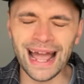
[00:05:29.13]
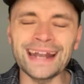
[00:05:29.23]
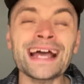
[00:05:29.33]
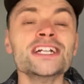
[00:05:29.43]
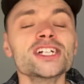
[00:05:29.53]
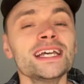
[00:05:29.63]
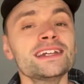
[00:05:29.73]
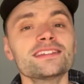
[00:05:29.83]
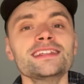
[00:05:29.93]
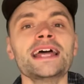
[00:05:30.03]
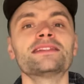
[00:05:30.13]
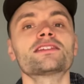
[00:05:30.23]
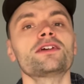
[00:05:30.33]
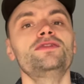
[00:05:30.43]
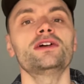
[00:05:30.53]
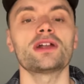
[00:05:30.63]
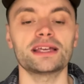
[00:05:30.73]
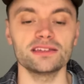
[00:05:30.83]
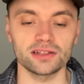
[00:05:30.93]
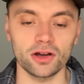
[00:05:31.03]
And actually, in a sense, I feel
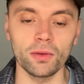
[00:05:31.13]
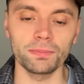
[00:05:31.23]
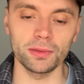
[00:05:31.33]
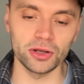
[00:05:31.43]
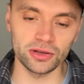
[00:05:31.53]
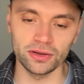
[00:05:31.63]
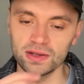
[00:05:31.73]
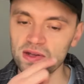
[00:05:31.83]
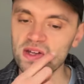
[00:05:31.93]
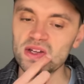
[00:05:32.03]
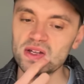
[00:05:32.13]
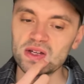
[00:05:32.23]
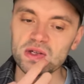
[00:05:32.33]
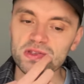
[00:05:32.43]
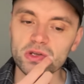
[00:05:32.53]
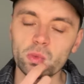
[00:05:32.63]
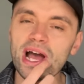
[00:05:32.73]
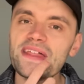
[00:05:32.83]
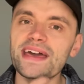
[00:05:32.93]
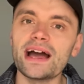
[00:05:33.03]
like it's a compliment to
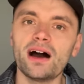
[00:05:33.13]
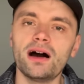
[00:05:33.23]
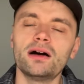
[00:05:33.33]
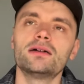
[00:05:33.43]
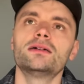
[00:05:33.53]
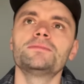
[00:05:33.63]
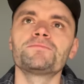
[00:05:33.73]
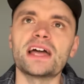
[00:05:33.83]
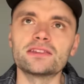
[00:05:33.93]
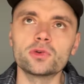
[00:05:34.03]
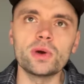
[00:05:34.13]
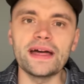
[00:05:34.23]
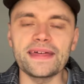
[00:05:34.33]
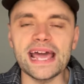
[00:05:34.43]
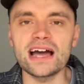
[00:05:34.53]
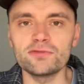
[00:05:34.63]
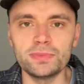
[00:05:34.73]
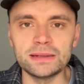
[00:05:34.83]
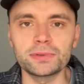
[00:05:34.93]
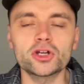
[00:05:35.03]
where they are and to where they have
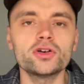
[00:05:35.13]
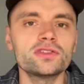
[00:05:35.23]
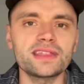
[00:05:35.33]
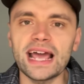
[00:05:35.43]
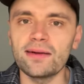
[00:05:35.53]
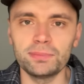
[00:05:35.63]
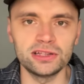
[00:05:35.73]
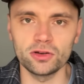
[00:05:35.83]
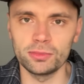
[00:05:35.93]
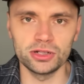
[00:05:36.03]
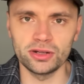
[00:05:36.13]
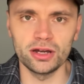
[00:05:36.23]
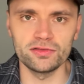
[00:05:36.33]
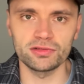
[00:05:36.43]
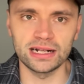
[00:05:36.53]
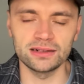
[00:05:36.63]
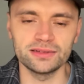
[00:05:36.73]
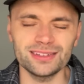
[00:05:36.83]
been, because they have been dominant over England.